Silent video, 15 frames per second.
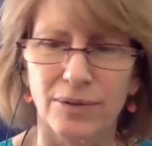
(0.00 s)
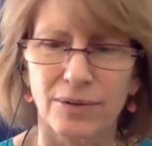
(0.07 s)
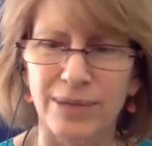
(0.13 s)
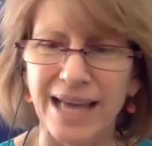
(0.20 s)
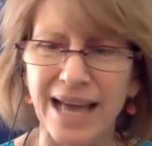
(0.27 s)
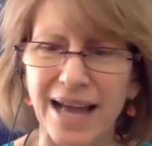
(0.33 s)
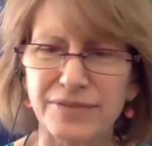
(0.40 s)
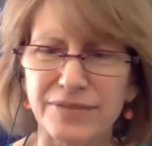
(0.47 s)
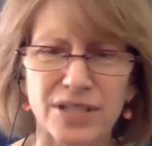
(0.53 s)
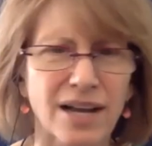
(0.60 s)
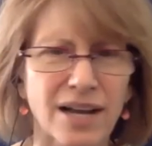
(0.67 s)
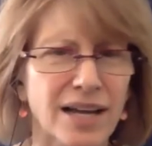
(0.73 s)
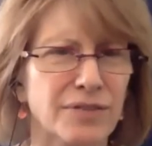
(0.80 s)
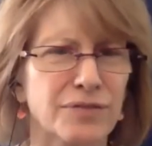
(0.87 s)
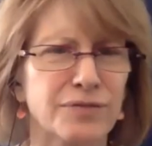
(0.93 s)
we have to
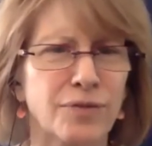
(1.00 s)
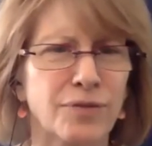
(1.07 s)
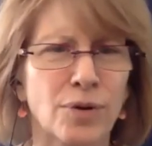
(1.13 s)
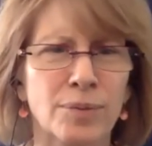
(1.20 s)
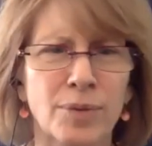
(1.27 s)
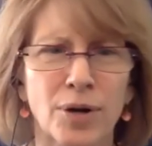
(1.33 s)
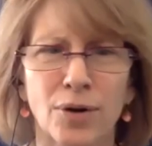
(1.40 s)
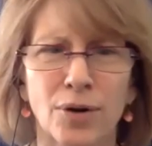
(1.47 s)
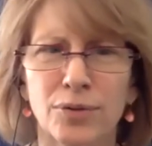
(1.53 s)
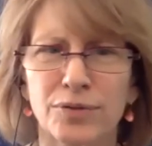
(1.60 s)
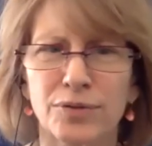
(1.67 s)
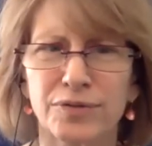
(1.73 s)
kind of form our own